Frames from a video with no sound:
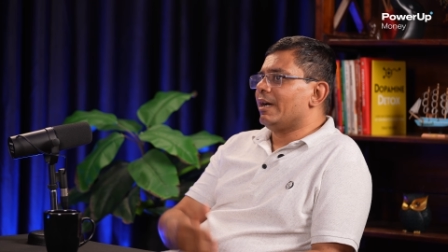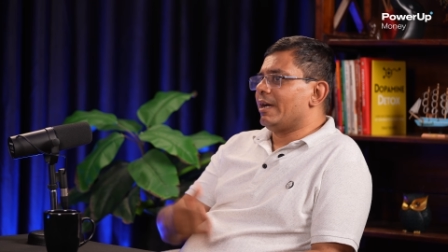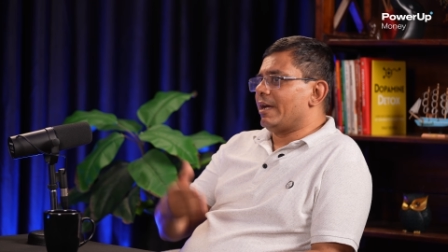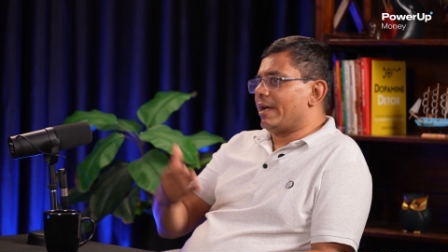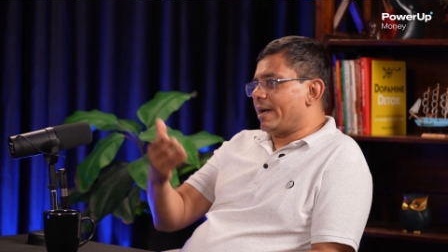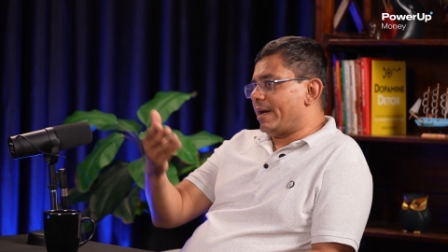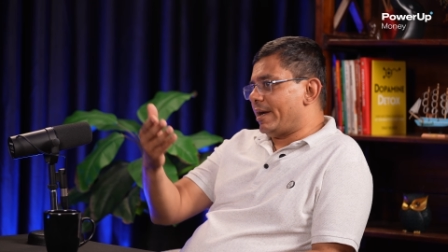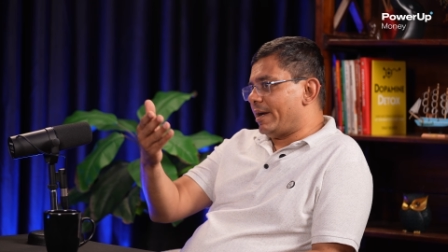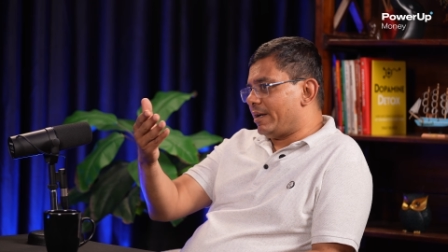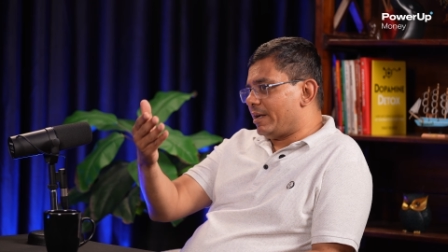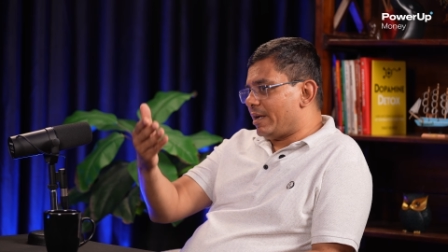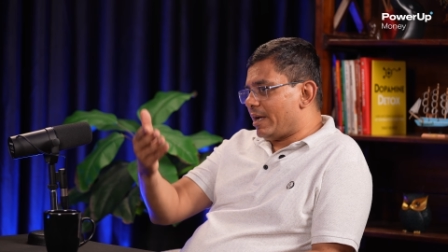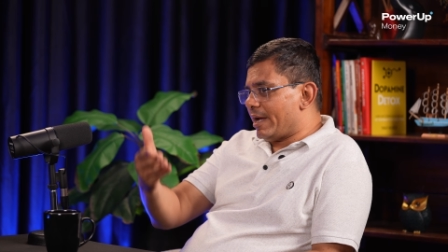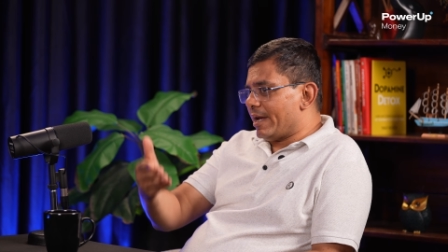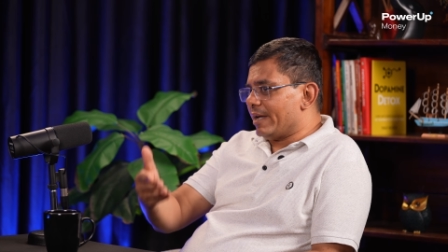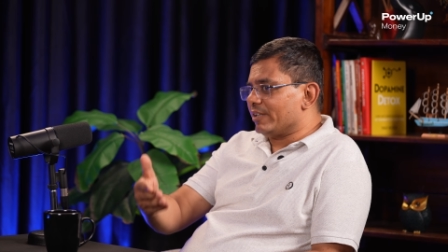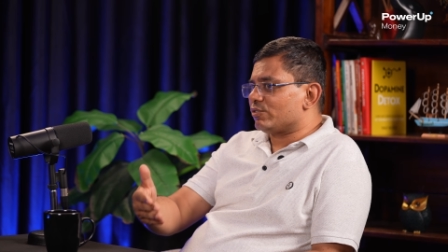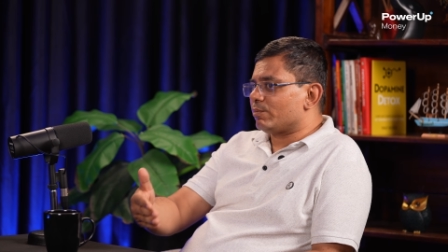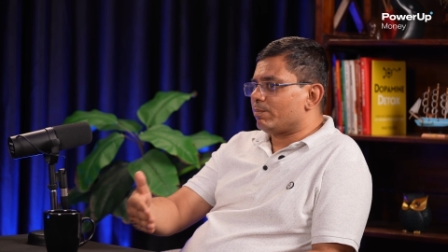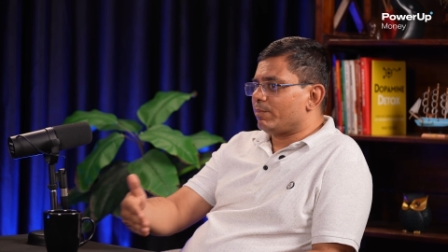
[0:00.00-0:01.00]
And
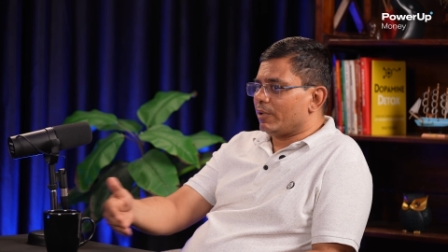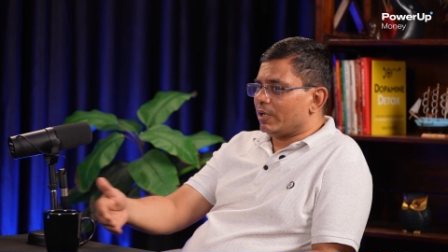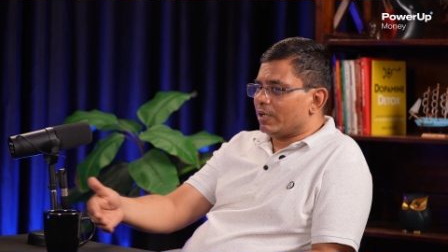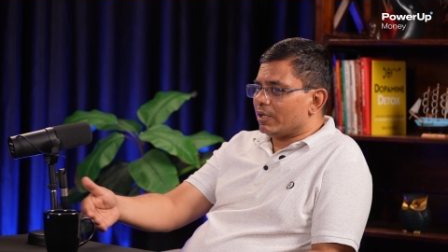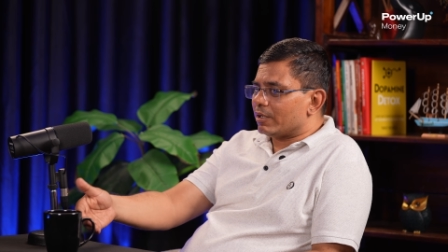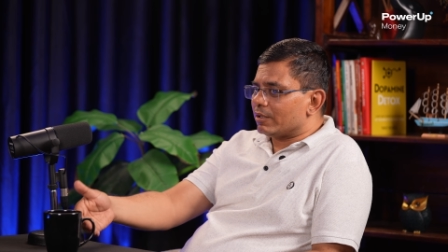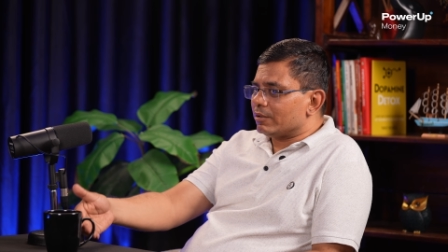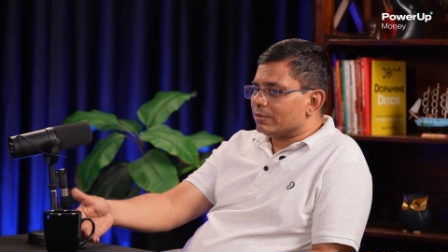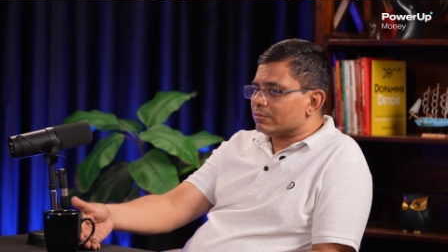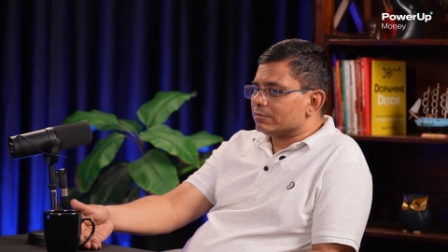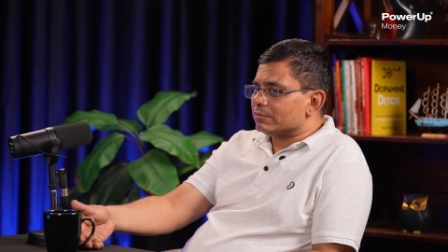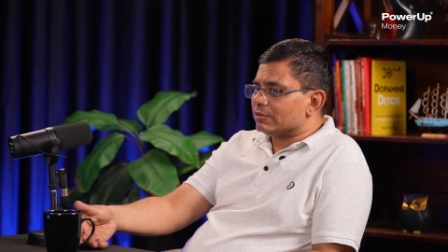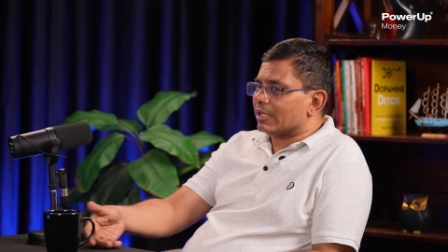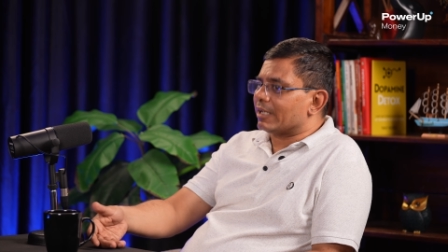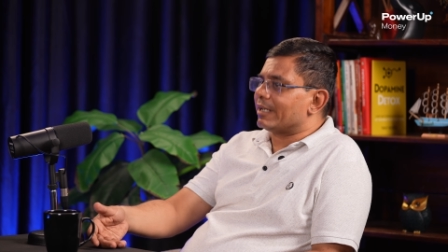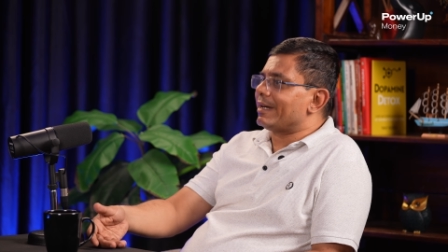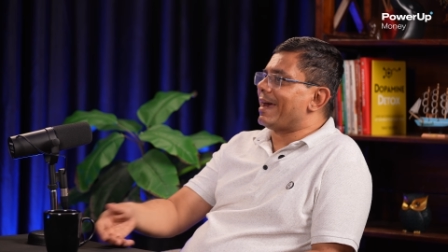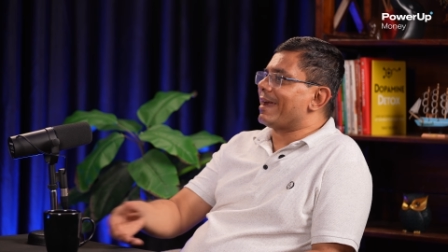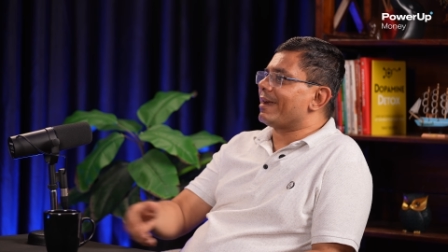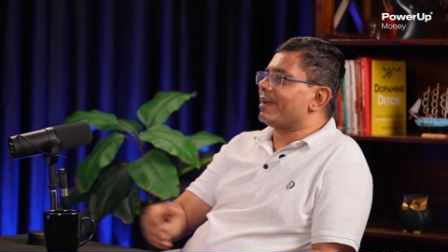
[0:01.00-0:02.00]
as per the
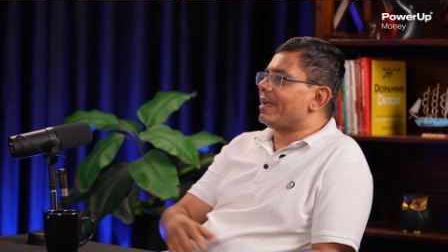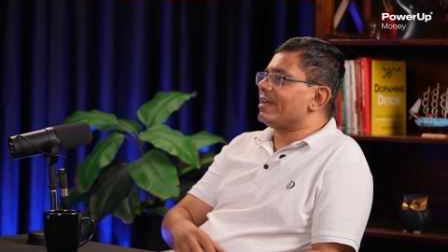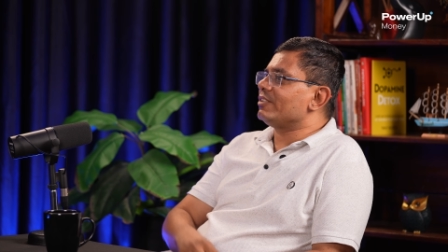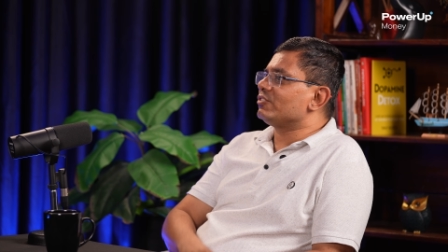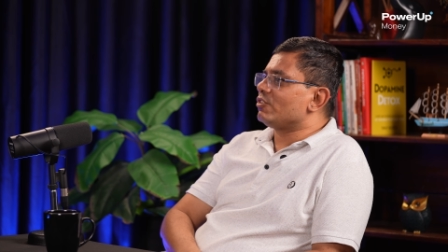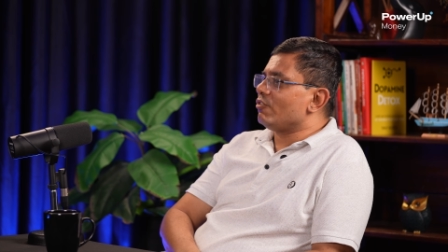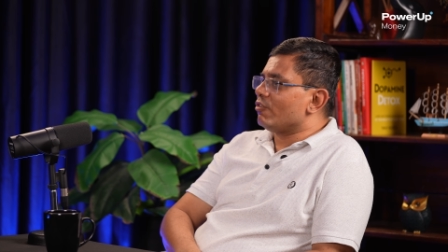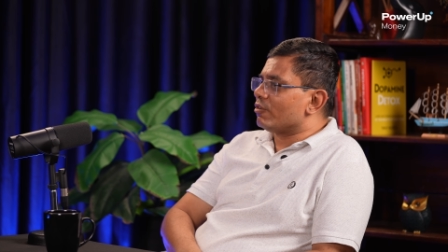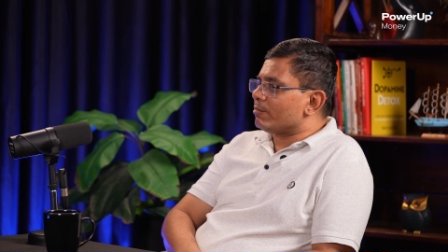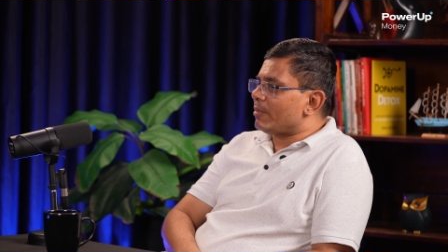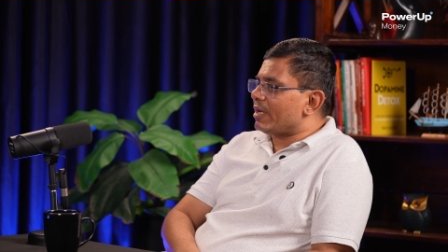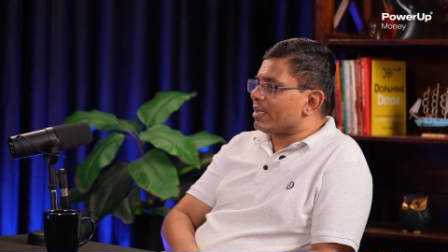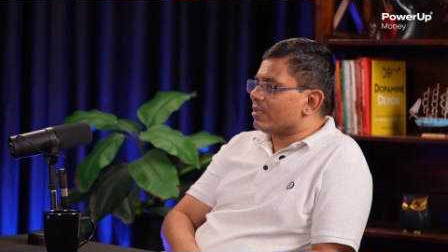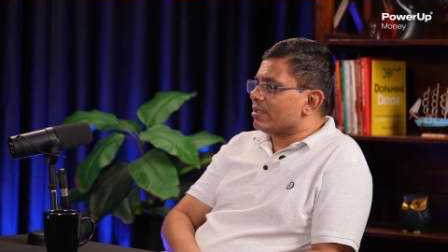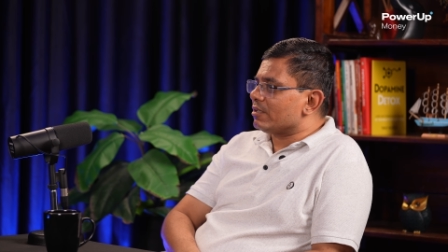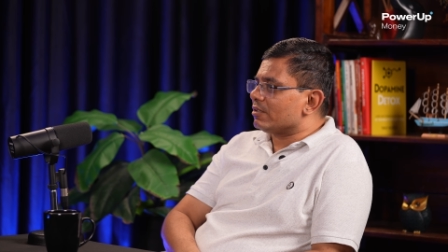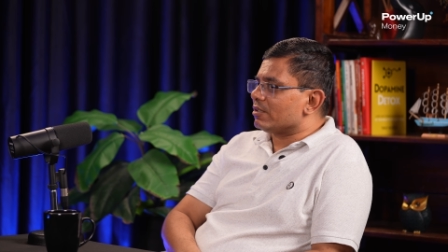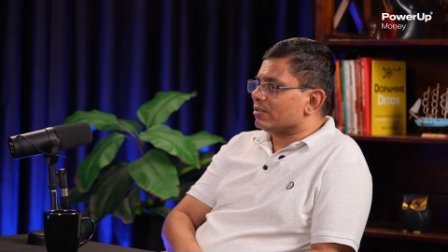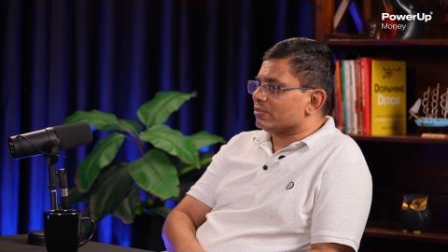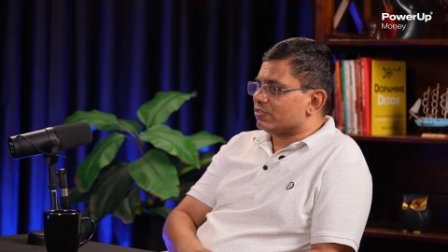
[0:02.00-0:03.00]
guidelines given
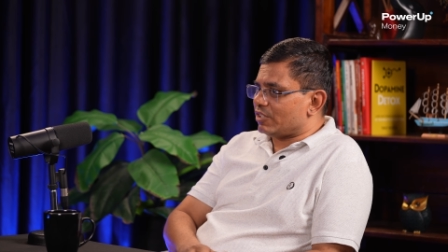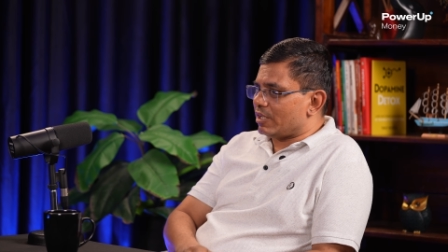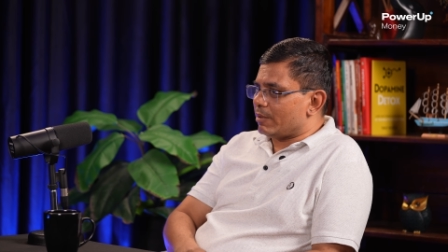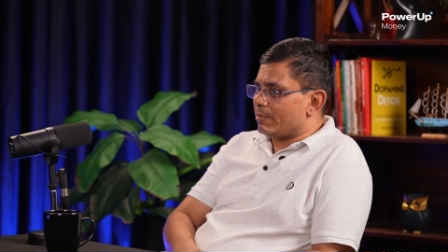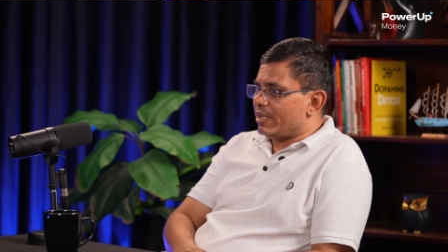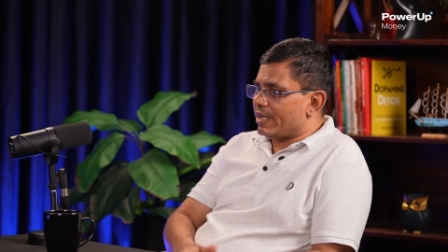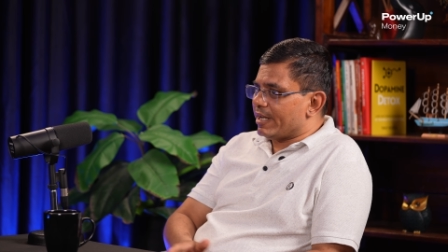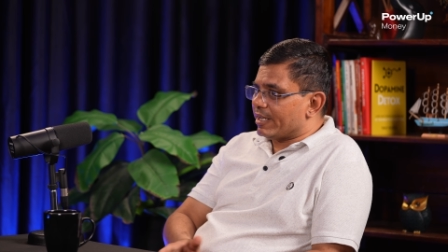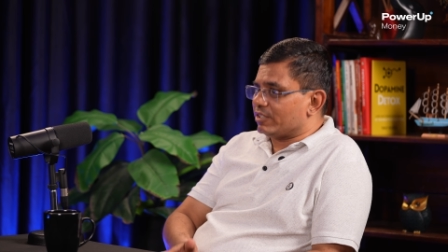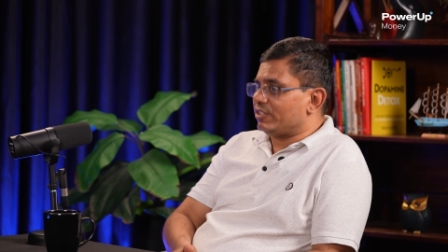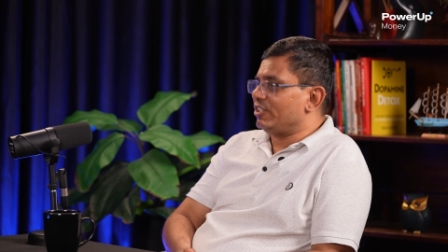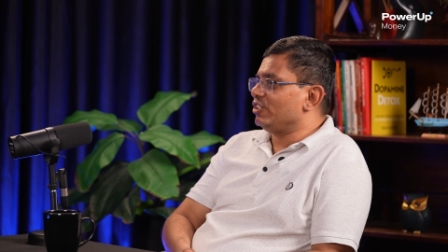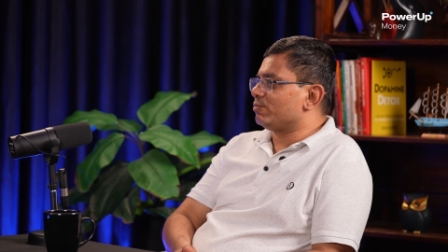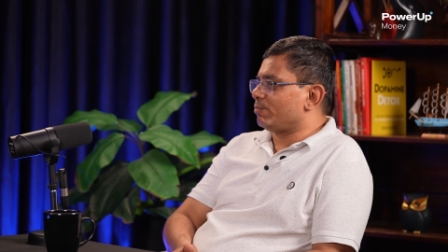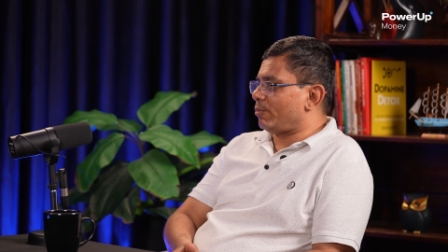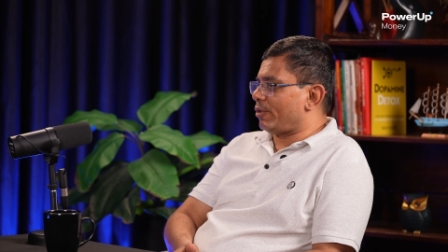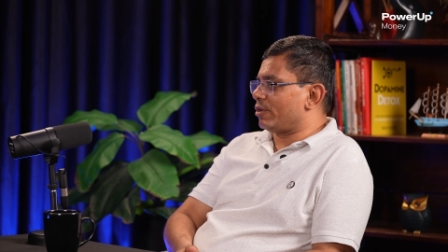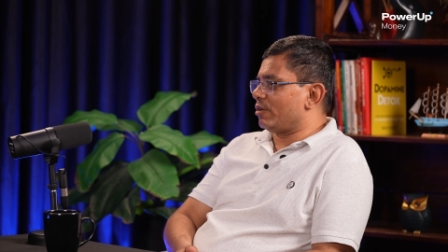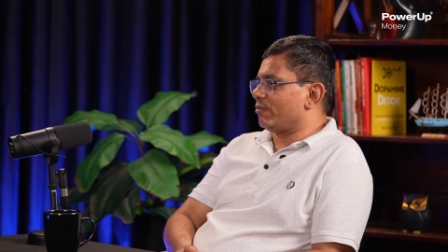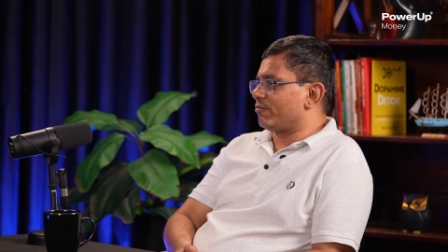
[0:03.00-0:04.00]
by SEBI at this
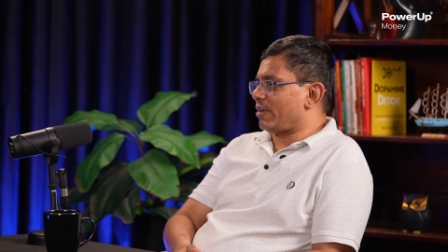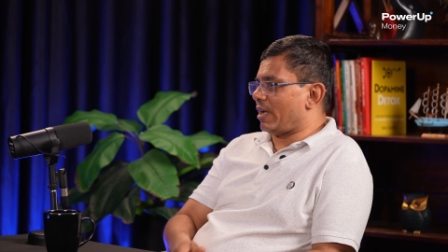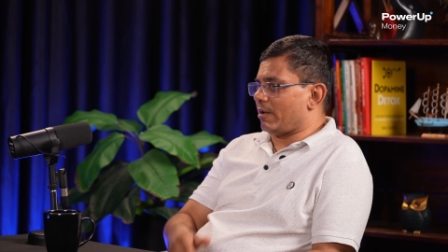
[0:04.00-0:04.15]
point of